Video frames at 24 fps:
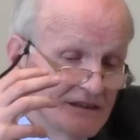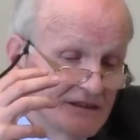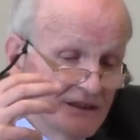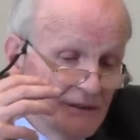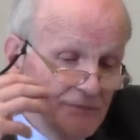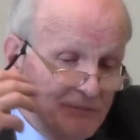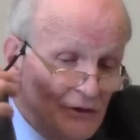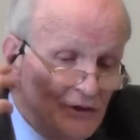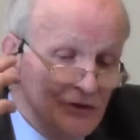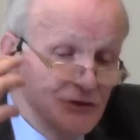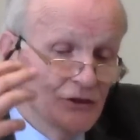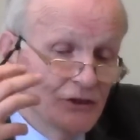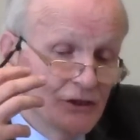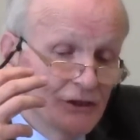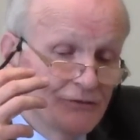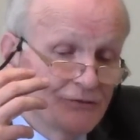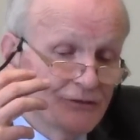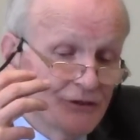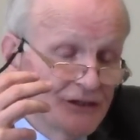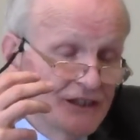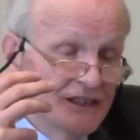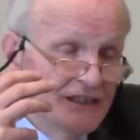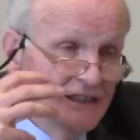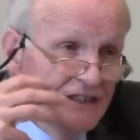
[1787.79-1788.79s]
The
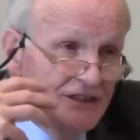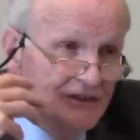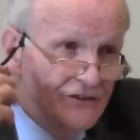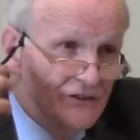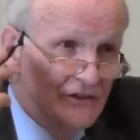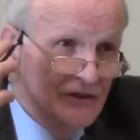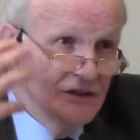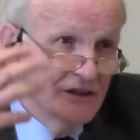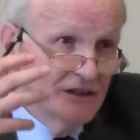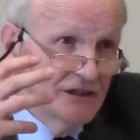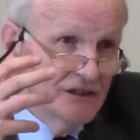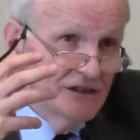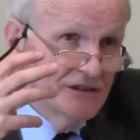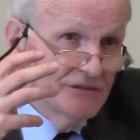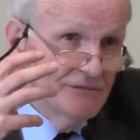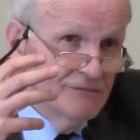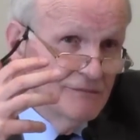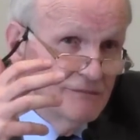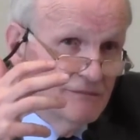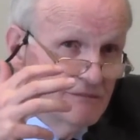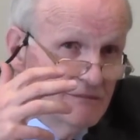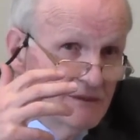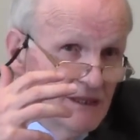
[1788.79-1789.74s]
plutonium for India's nuclear